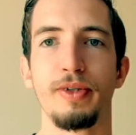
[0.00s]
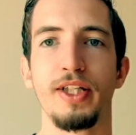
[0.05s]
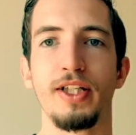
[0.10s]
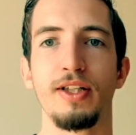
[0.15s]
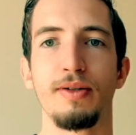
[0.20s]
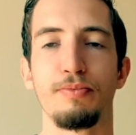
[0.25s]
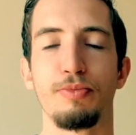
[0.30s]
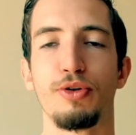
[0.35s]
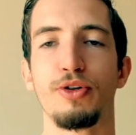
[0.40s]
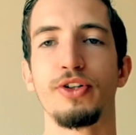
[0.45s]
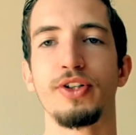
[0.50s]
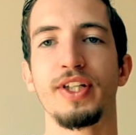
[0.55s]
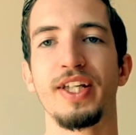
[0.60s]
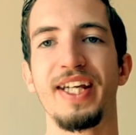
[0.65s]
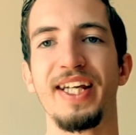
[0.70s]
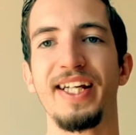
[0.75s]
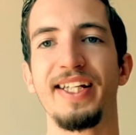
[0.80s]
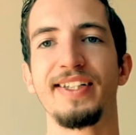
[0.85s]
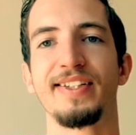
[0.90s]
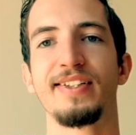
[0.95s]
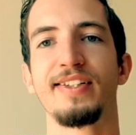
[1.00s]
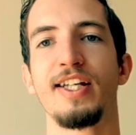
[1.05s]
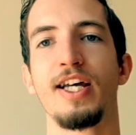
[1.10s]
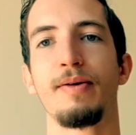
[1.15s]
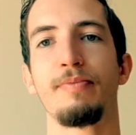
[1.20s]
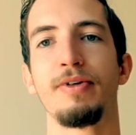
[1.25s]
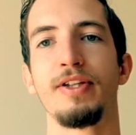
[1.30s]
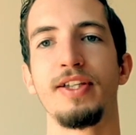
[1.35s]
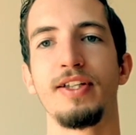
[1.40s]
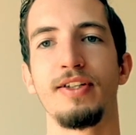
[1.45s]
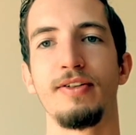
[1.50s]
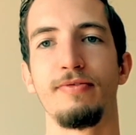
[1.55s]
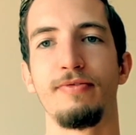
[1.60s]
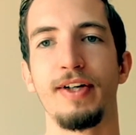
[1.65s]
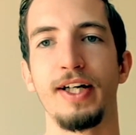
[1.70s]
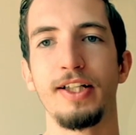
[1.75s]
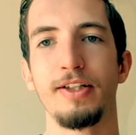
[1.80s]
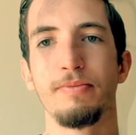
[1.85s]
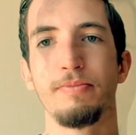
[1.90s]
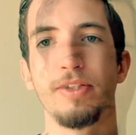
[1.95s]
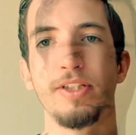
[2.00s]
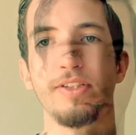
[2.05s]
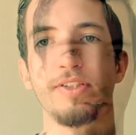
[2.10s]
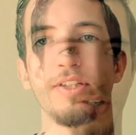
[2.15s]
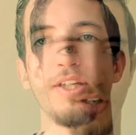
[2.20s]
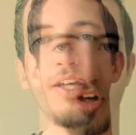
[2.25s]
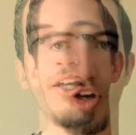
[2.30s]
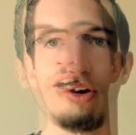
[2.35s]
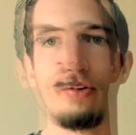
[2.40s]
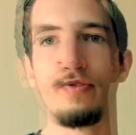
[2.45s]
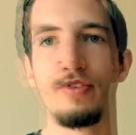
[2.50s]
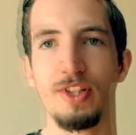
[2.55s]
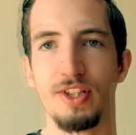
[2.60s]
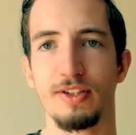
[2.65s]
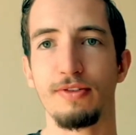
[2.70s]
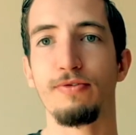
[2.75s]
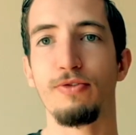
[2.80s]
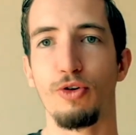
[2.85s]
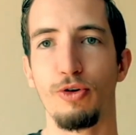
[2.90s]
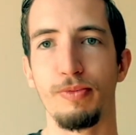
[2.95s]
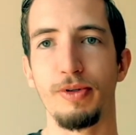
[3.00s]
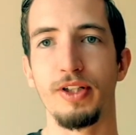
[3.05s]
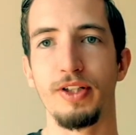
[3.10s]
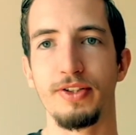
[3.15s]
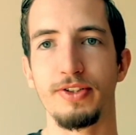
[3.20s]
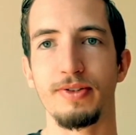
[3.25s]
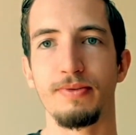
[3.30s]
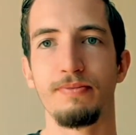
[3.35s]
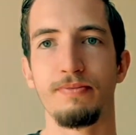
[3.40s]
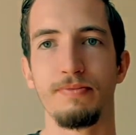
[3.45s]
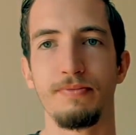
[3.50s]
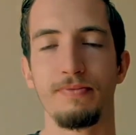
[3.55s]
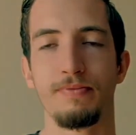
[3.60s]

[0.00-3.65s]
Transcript: be an important key step in the development of this formalism.